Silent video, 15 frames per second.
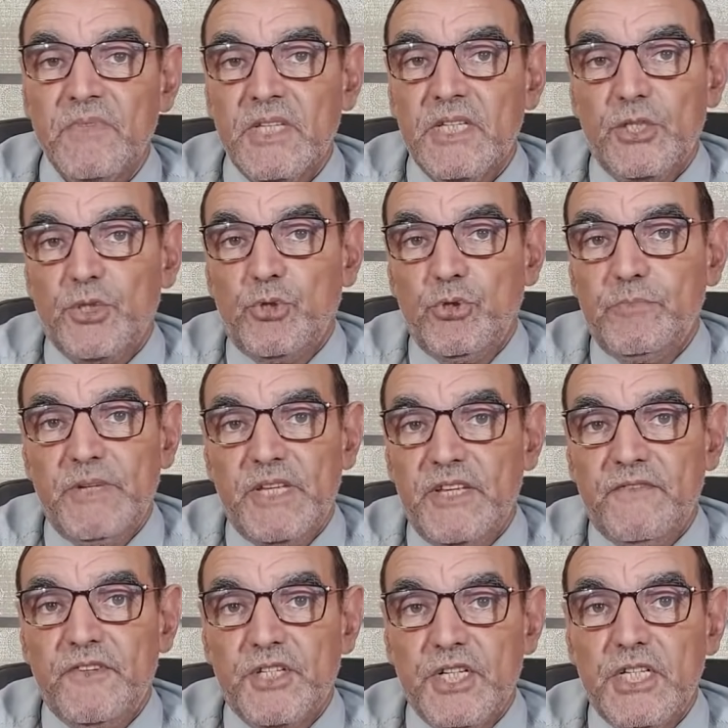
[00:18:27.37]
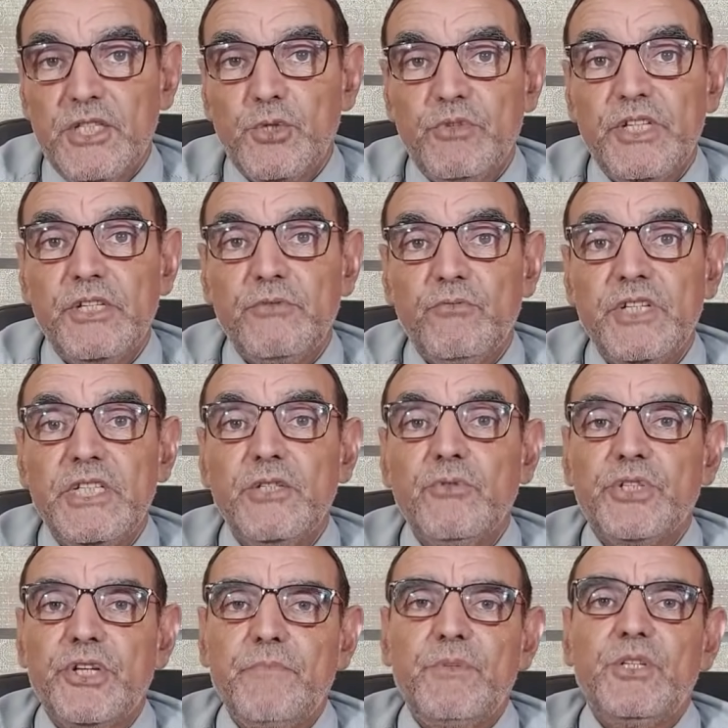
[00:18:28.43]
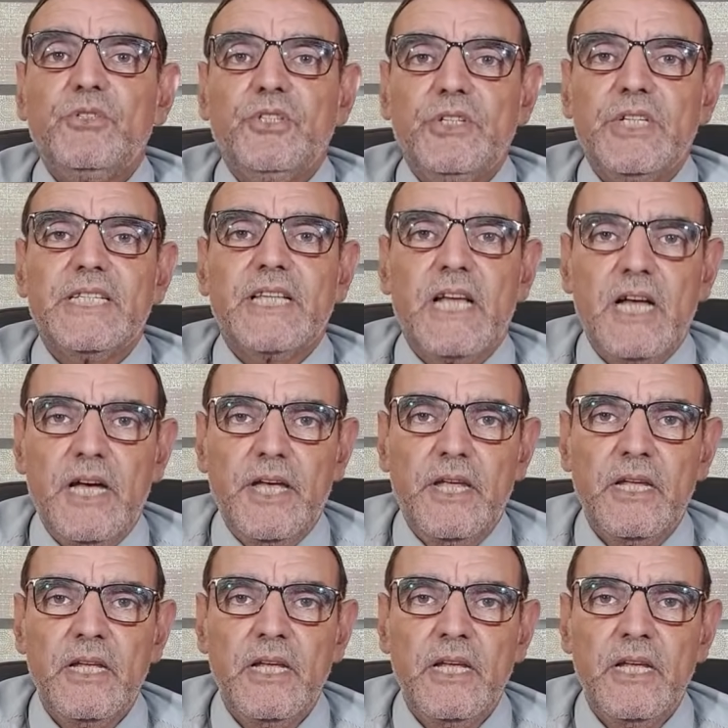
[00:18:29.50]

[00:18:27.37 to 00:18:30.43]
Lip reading: it should be efficient when your immunity is high.